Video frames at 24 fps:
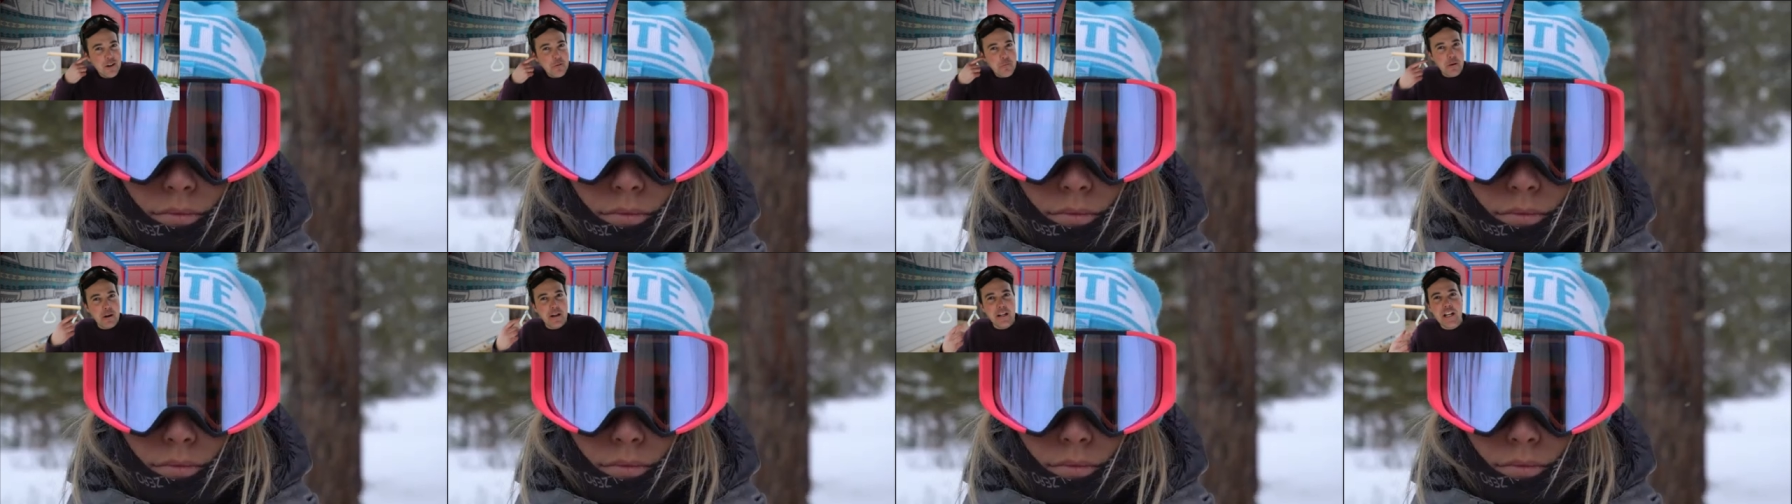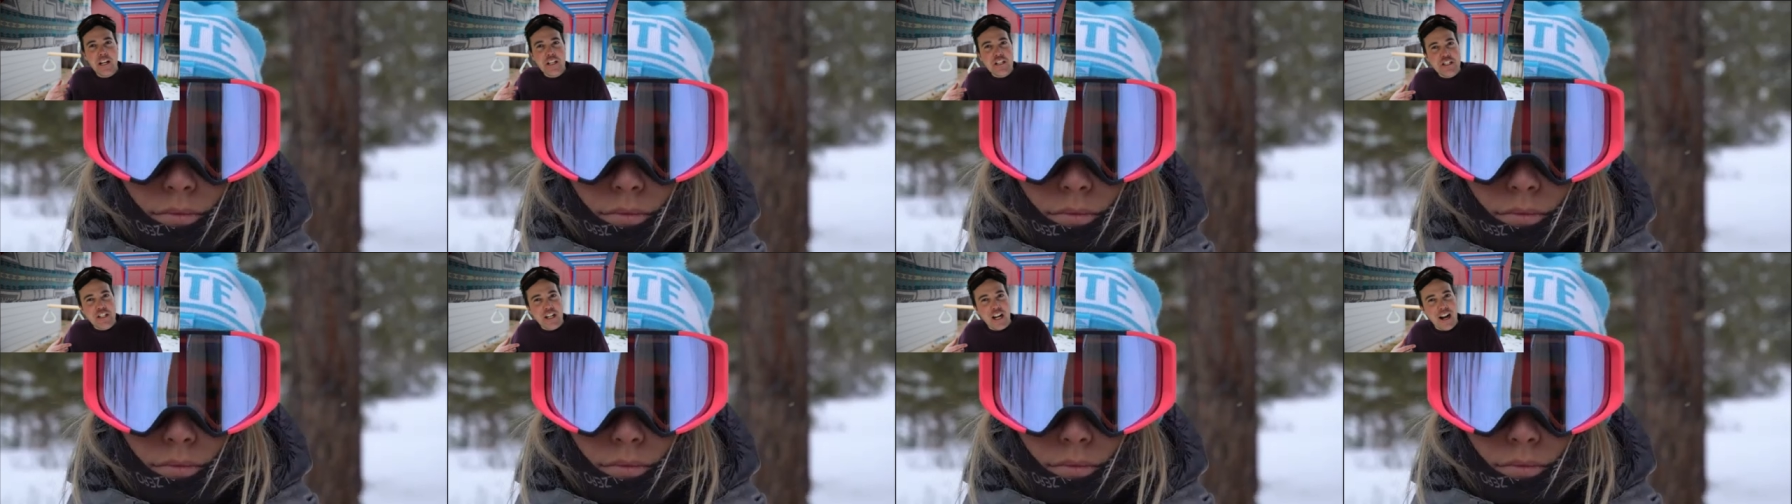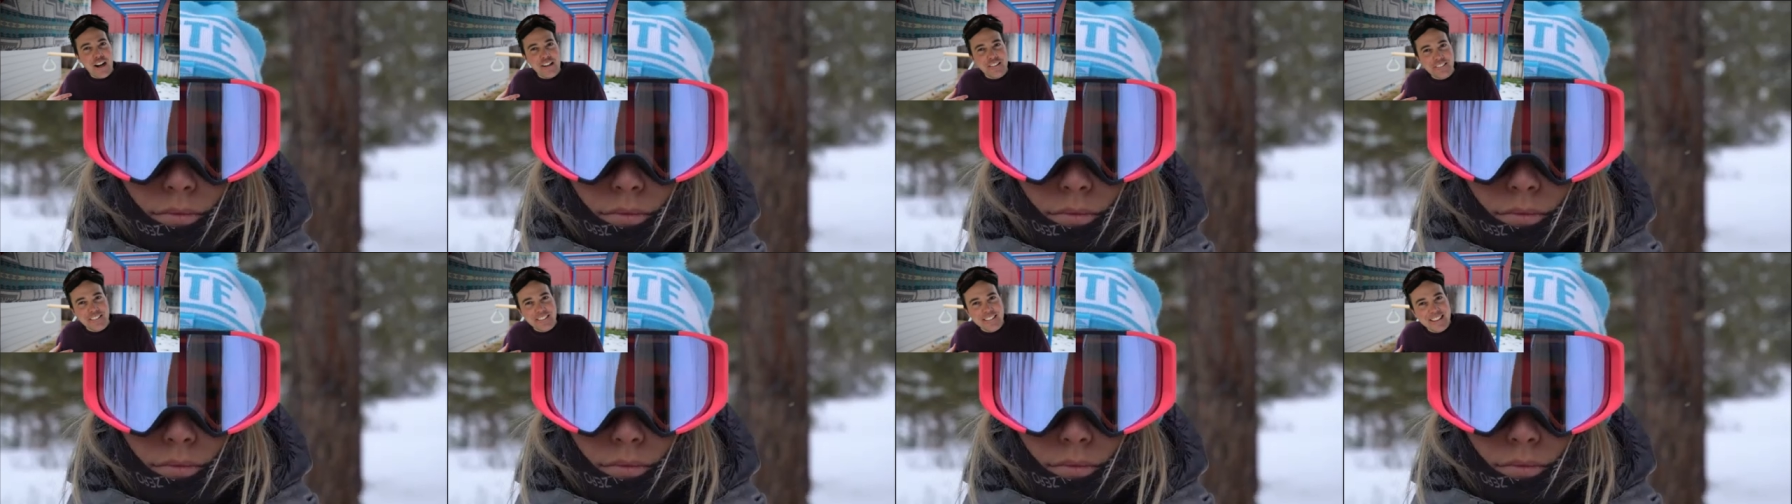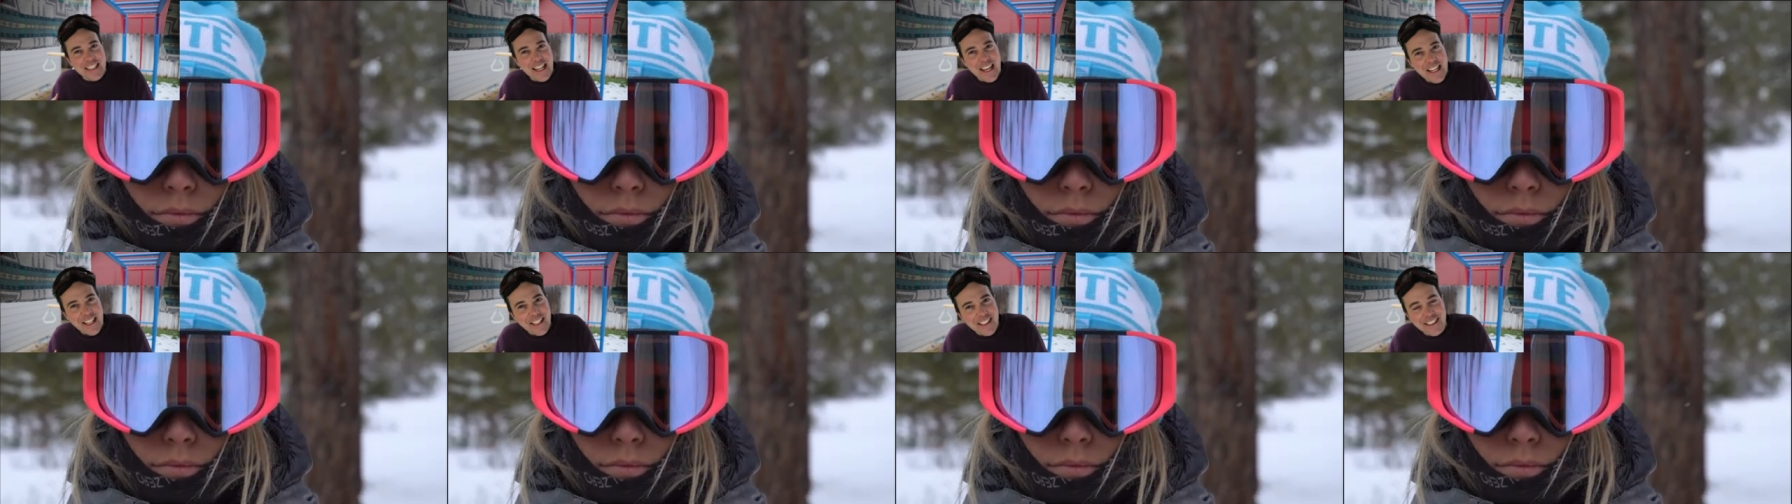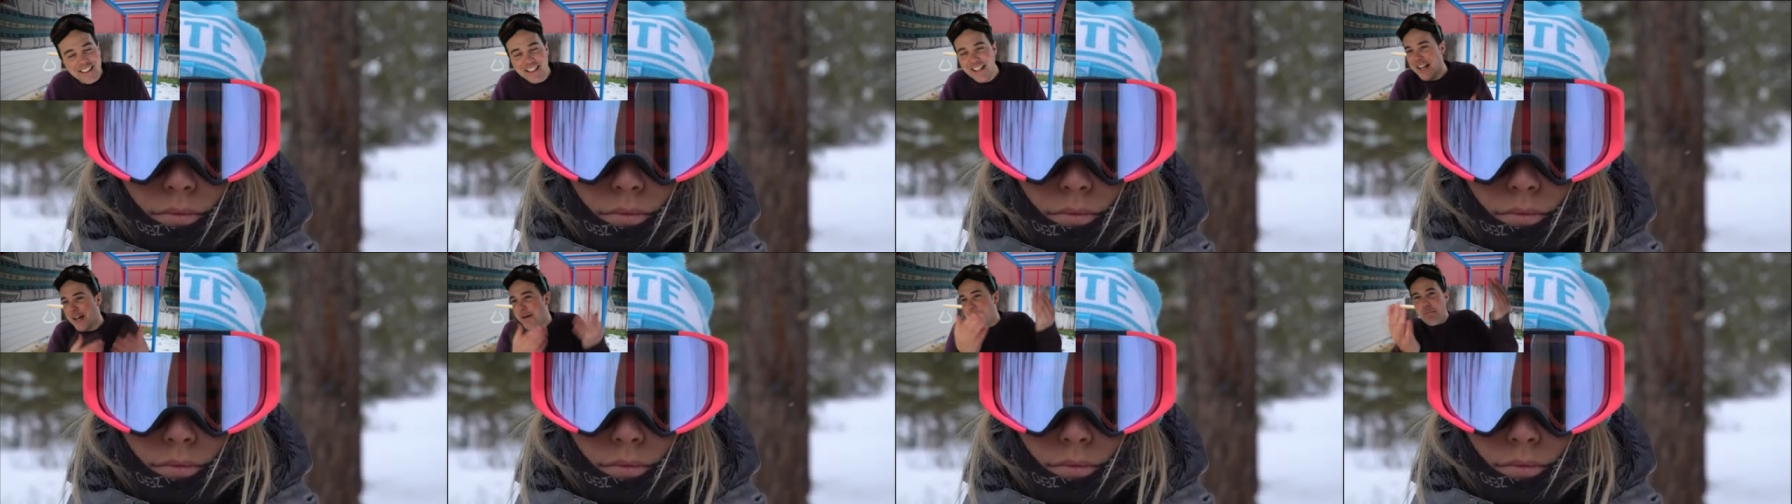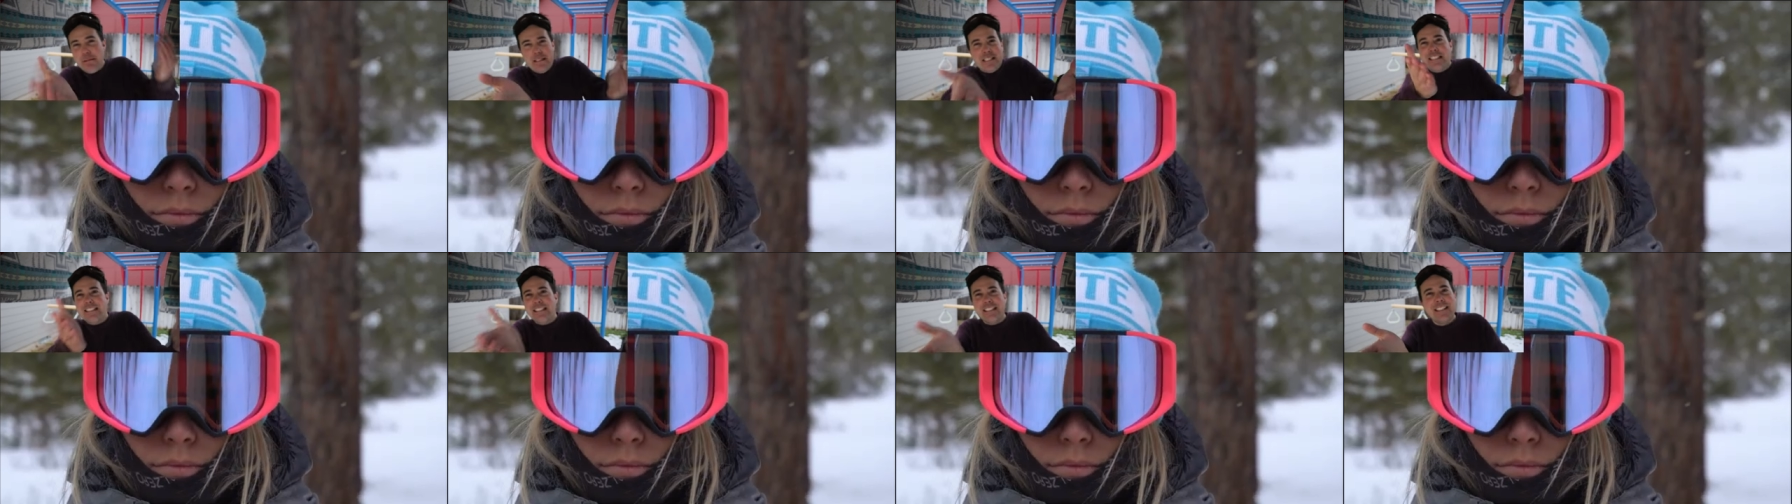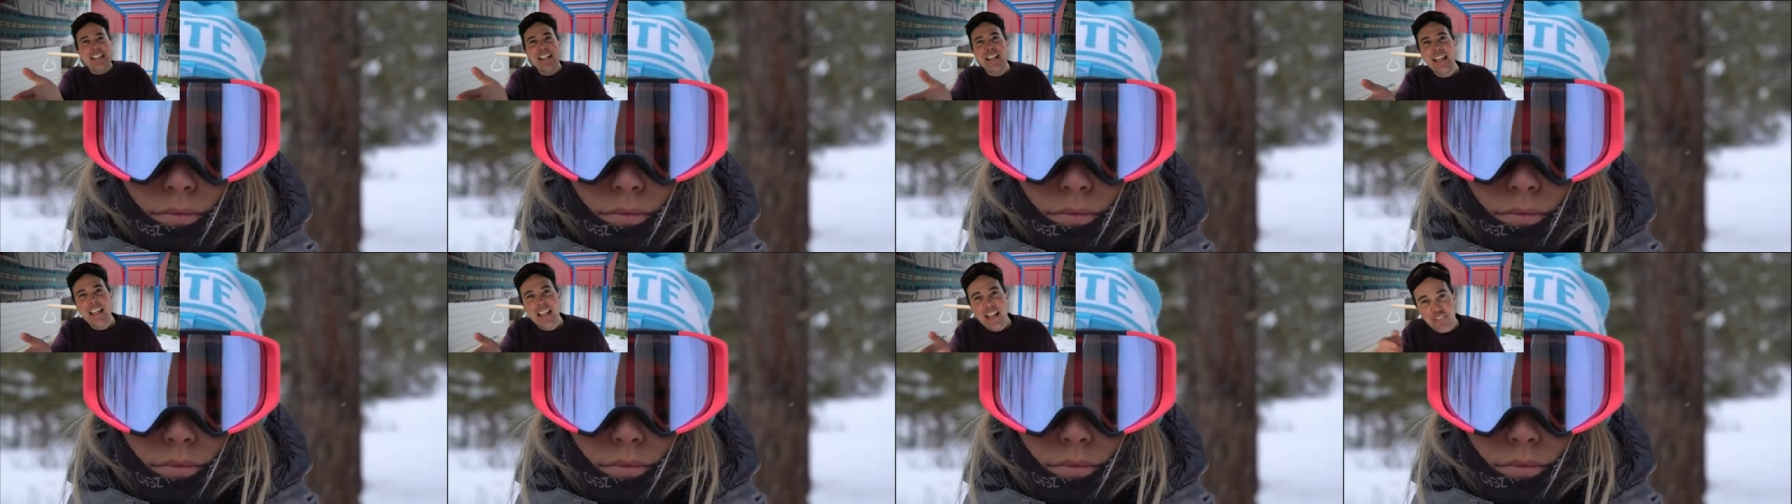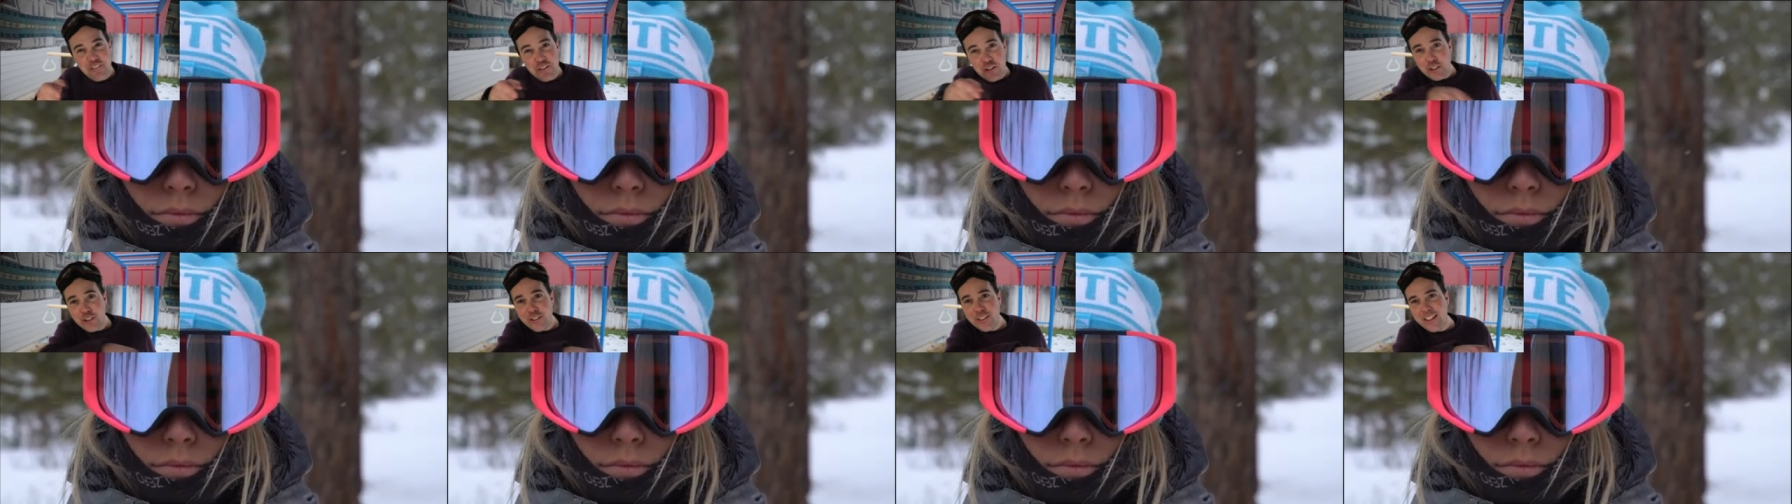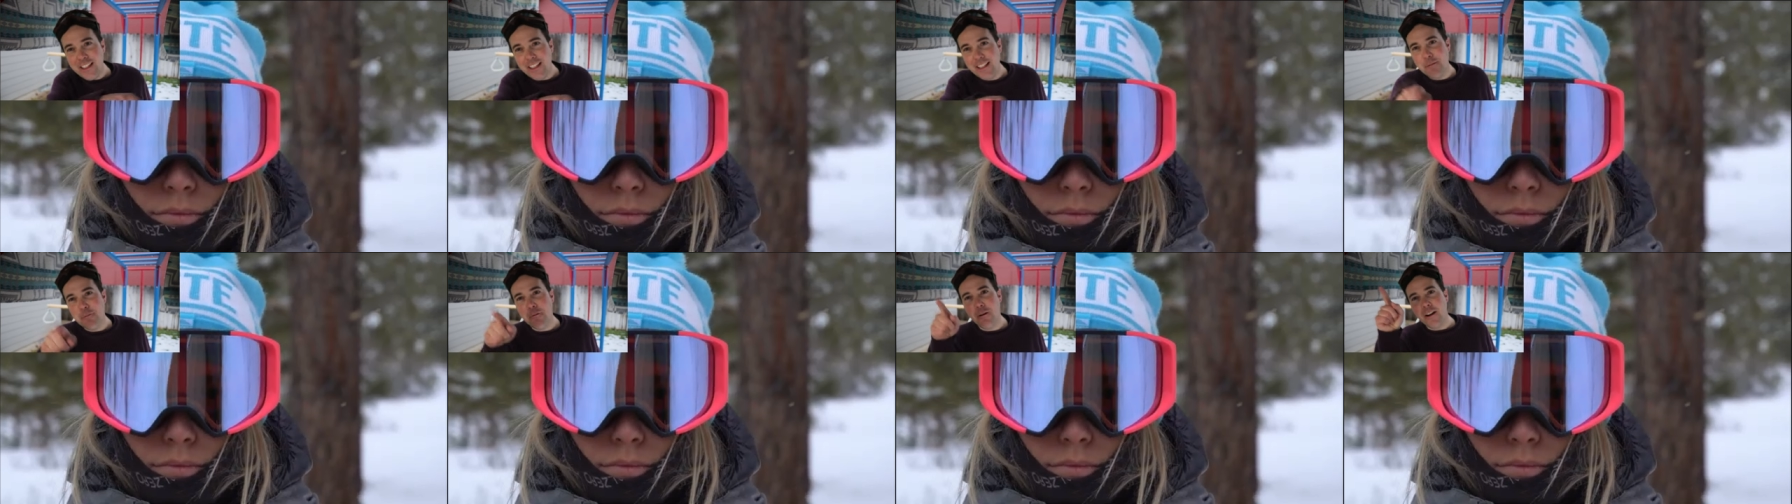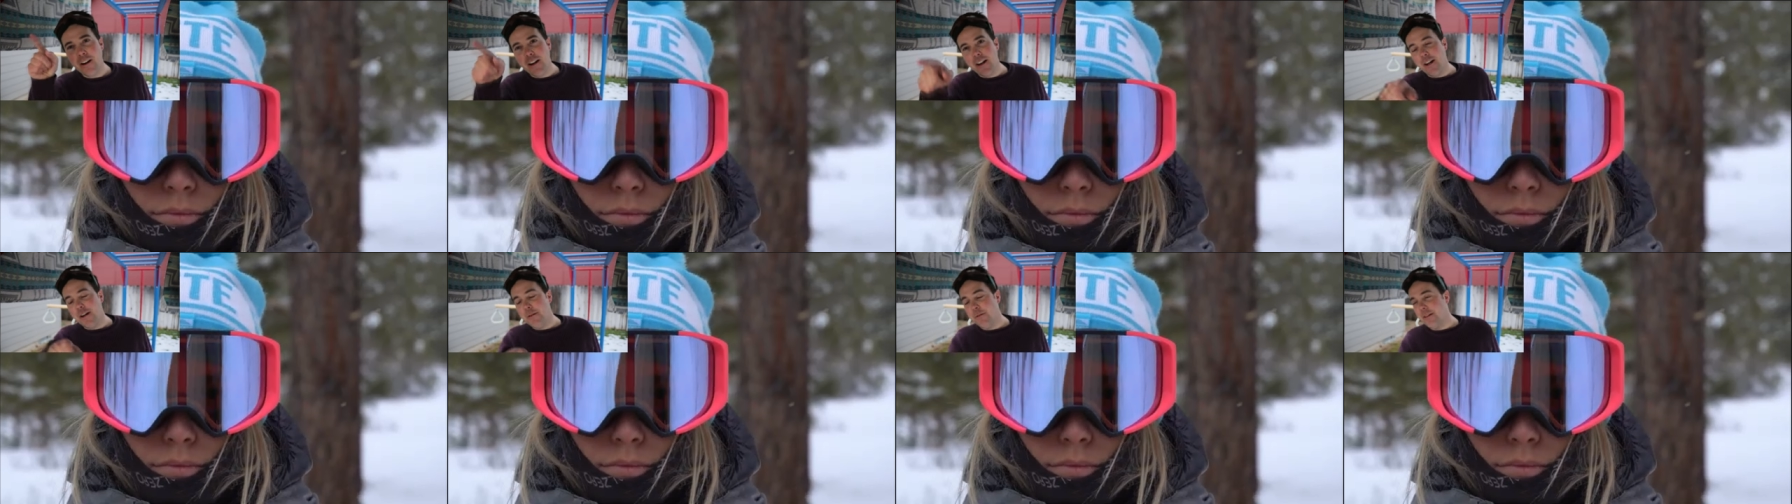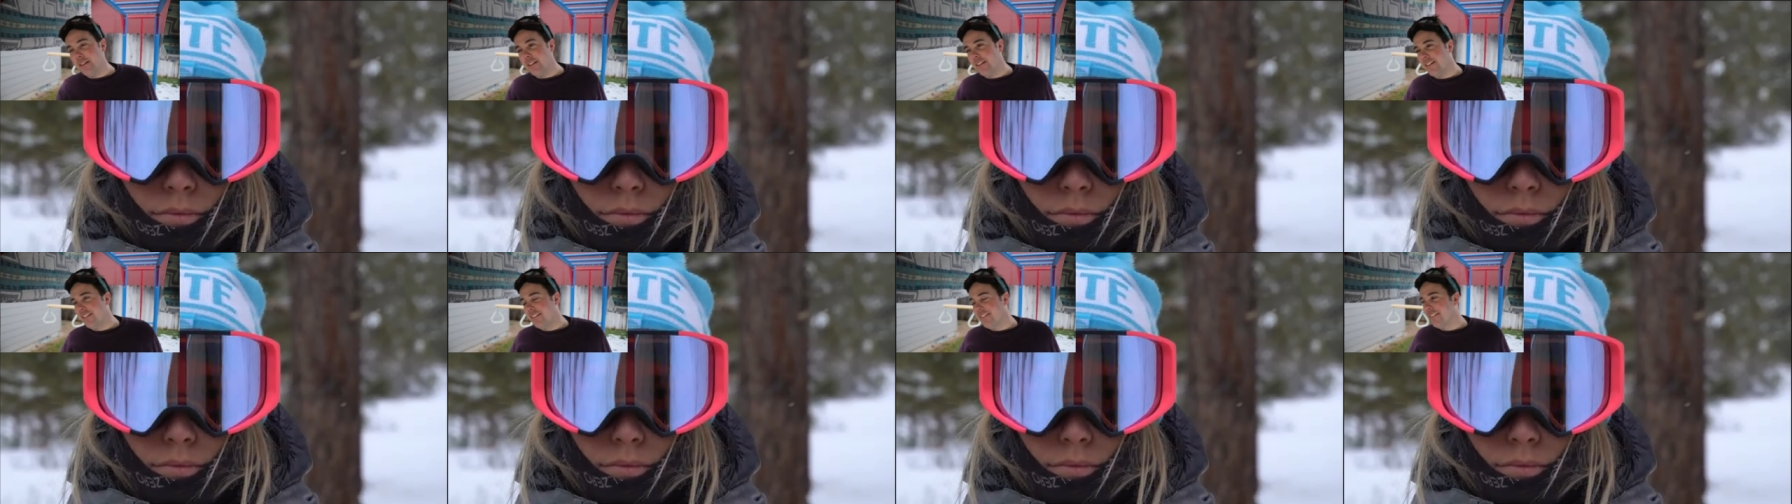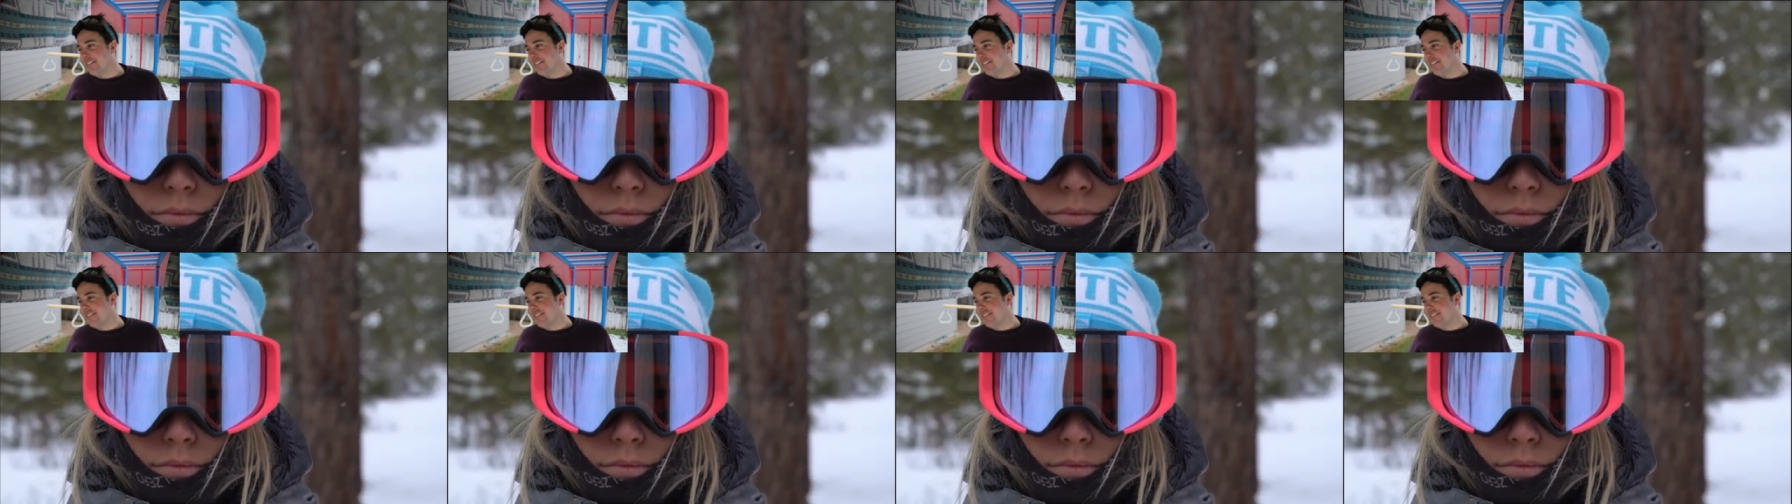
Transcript: working on your goggle tan, but if you're skiing, wear a helmet.